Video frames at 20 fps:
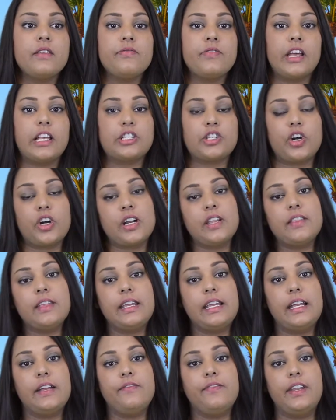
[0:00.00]
They started in
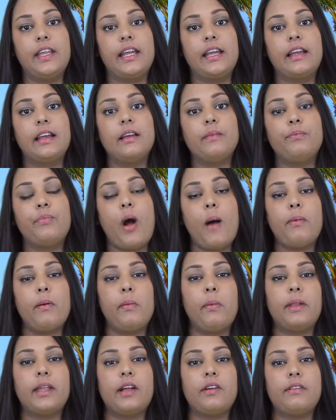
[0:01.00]
the evening,
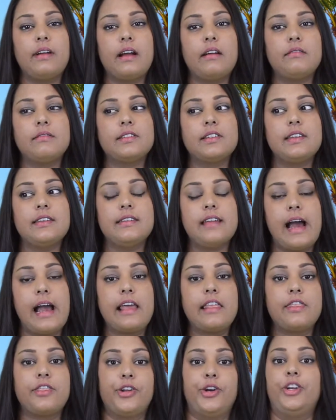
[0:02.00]
probably around
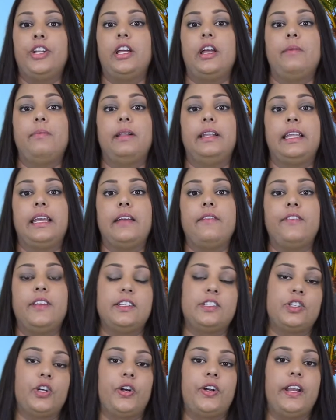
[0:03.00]
9:30, I believe.
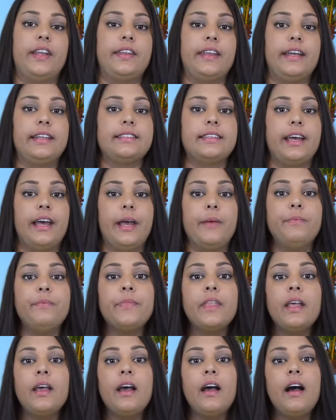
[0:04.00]
They started at
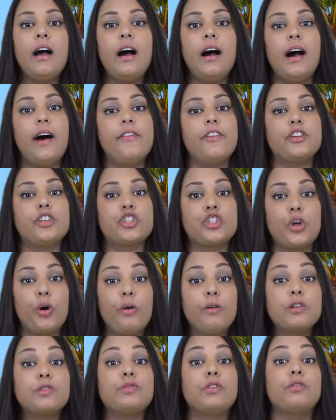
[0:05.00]
nighttime. The
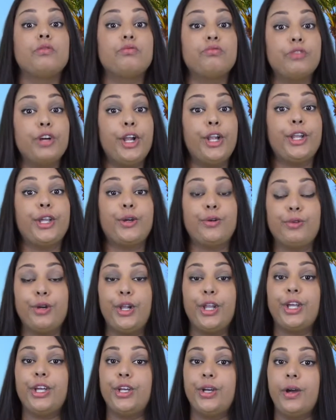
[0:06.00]
shows were really,
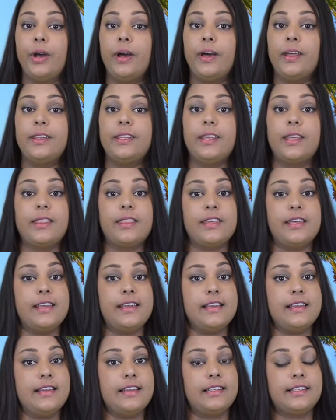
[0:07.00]
really good.
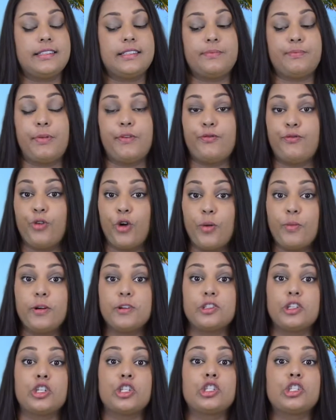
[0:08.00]
The
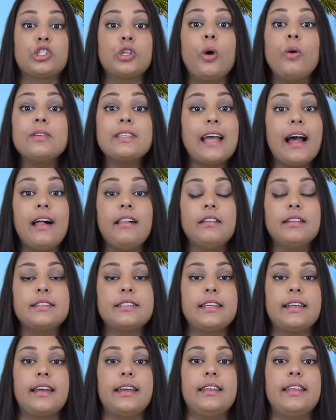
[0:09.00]
performers are so
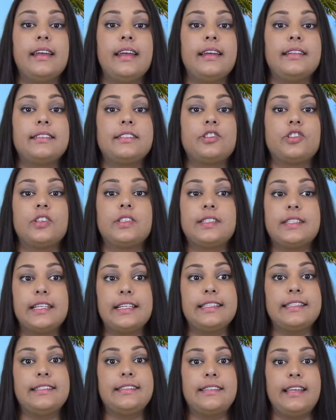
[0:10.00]
talented. It's just
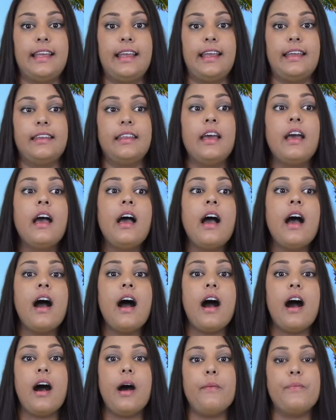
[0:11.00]
insane.
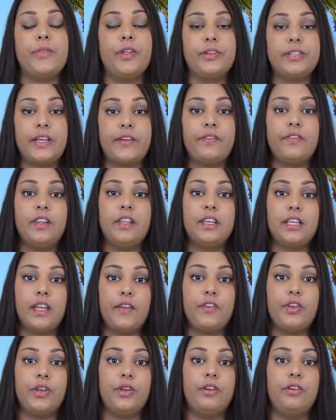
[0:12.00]
They'll definitely
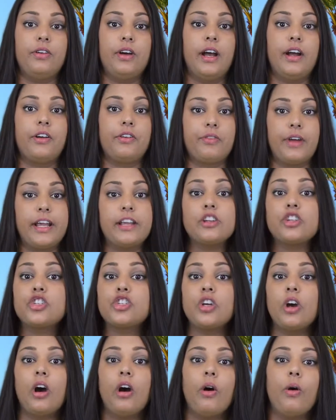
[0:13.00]
give you a great
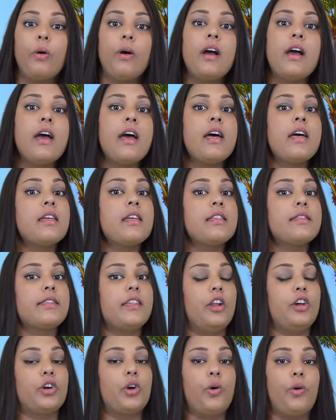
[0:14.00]
show
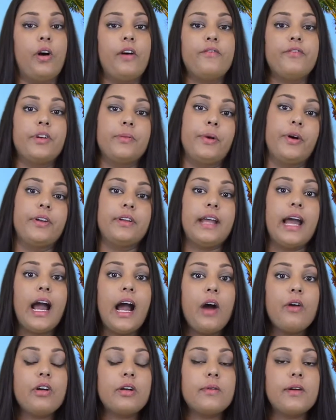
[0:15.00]
that'll go on for about an
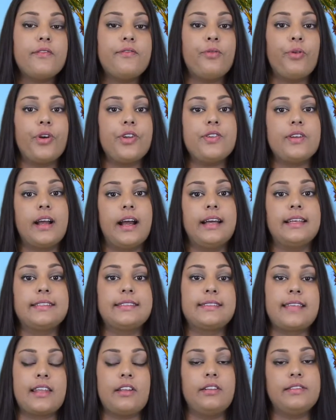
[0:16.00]
hour before you
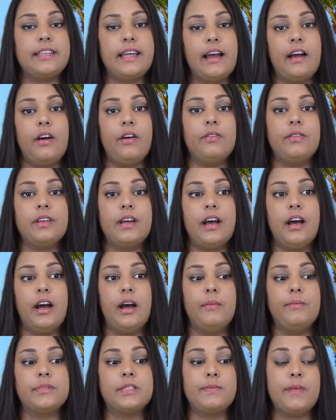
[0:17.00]
guys settle down
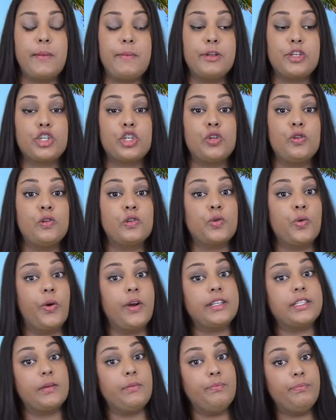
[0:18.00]
to maybe choose
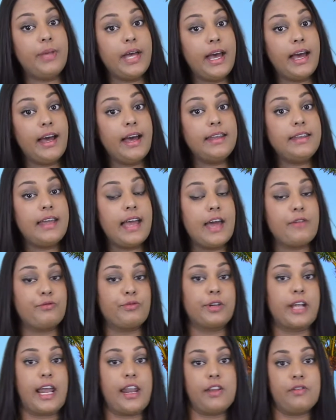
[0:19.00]
going to bed
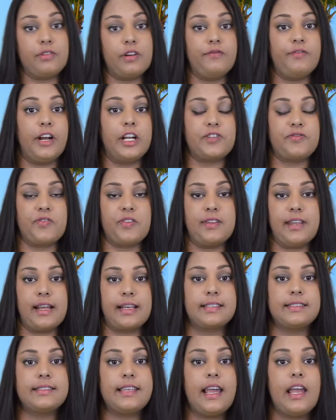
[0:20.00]
and getting refreshed for the
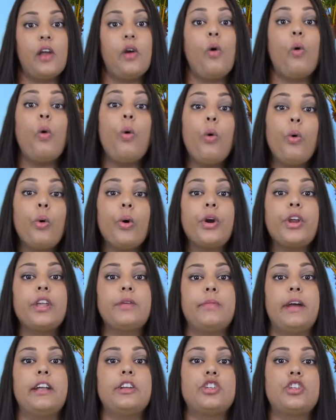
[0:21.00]
next day, or
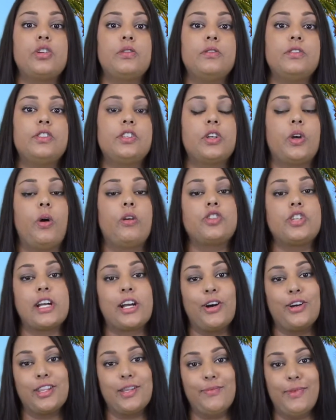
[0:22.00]
you might choose to go
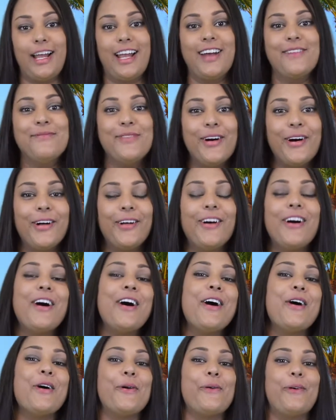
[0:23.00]
check out the Maya Mall,
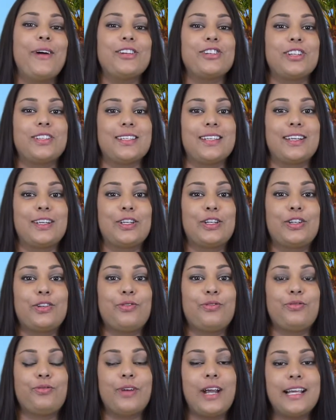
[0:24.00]
which is a
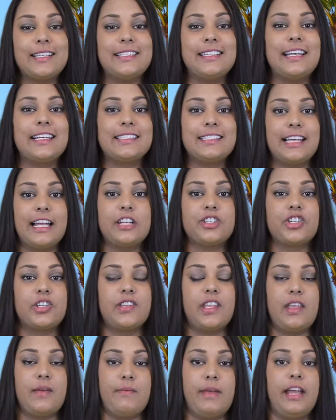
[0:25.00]
crazy extension
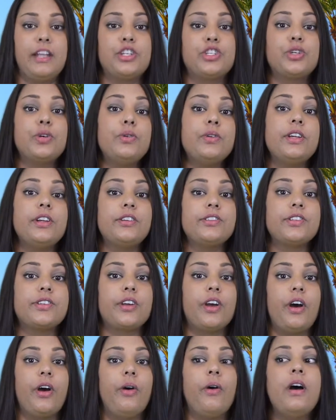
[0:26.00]
that they made 2 years
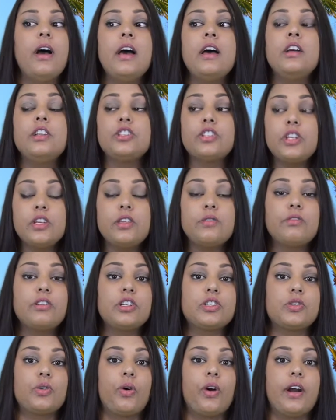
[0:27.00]
ago to the
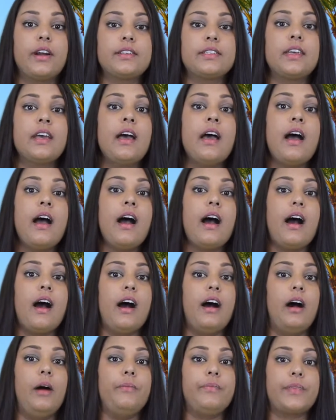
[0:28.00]
resort.
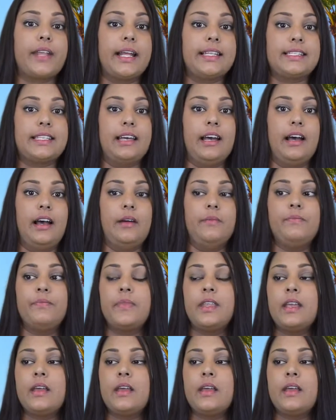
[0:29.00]
It's a